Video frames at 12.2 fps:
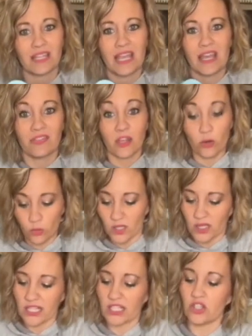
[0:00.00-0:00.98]
they're
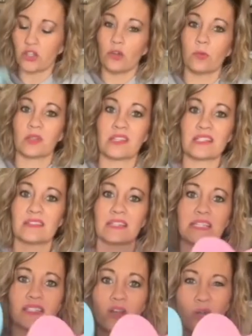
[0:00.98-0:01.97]
really cute, but these
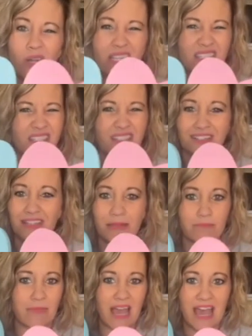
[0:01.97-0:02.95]
don't necessarily
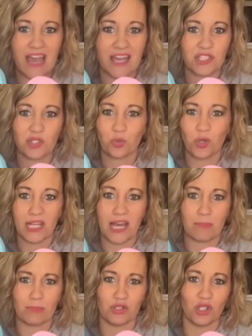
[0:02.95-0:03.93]
match what
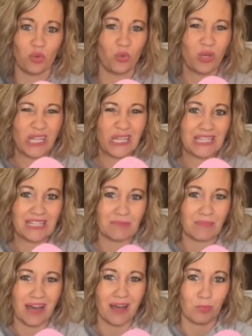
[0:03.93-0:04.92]
I'm doing in
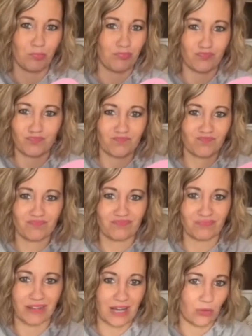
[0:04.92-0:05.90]
my
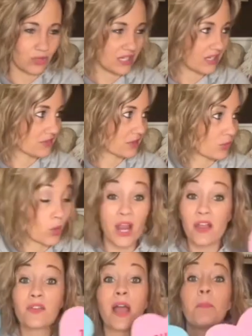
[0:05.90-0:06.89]
whatever, wherever
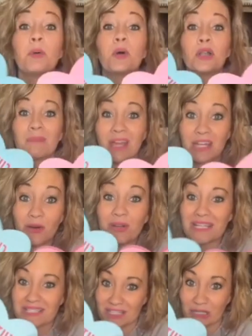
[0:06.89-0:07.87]
I put them, they don't
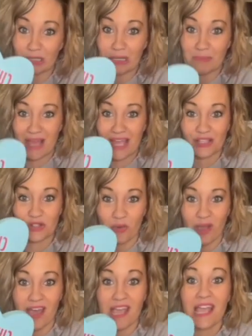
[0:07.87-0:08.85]
necessarily match,
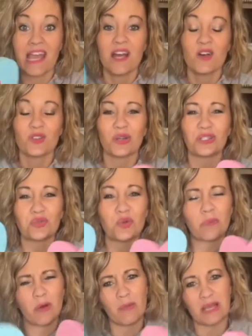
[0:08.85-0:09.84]
okay? So I just want to
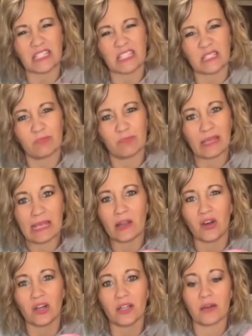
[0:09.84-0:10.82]
put my spin
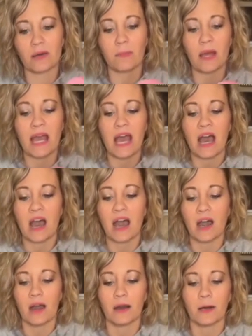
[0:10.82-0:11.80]
on them.
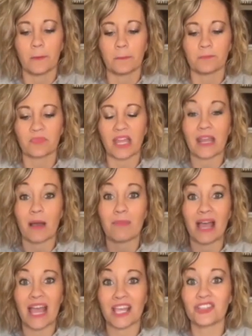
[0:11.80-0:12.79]
And I'm
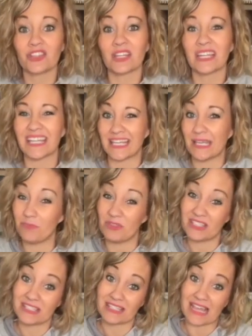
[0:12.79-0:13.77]
actually going to keep the
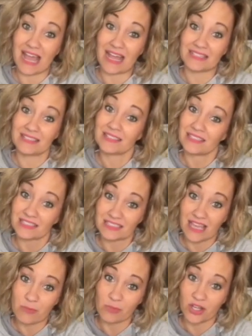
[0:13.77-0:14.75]
sides the
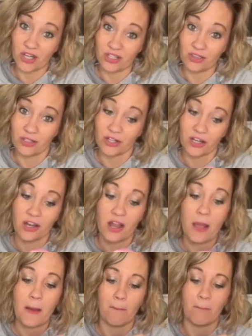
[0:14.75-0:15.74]
same color,
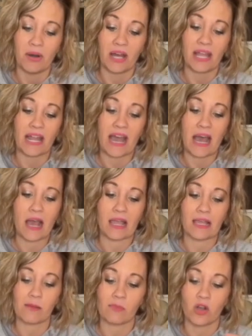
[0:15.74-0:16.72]
but I
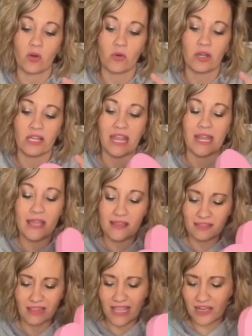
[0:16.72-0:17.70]
am going, and
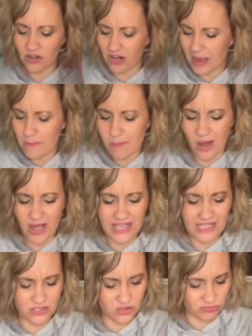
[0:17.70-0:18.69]
later I might
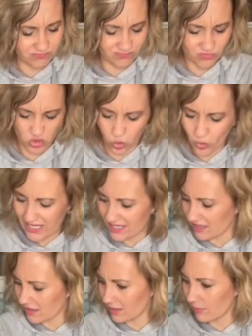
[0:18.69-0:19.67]
tweak
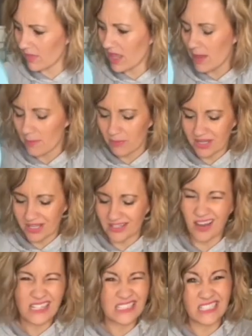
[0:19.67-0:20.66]
them, but
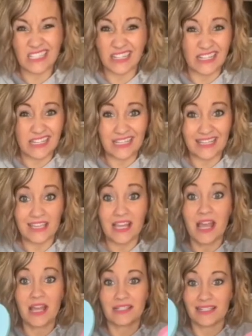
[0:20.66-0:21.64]
not today.
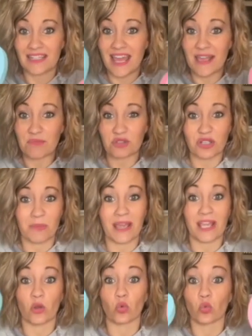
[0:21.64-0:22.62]
Today I'm just going to make it
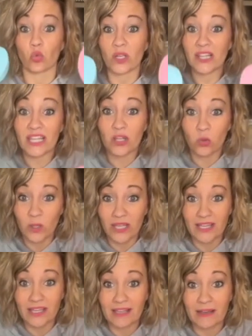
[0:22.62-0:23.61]
really
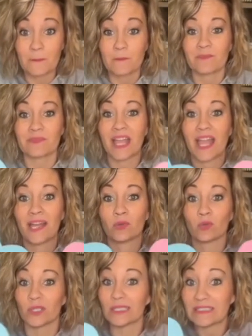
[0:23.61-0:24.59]
quick and
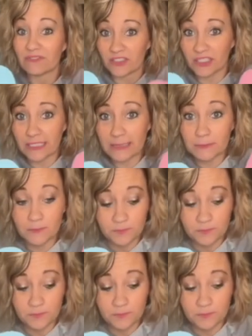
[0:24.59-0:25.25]
really fun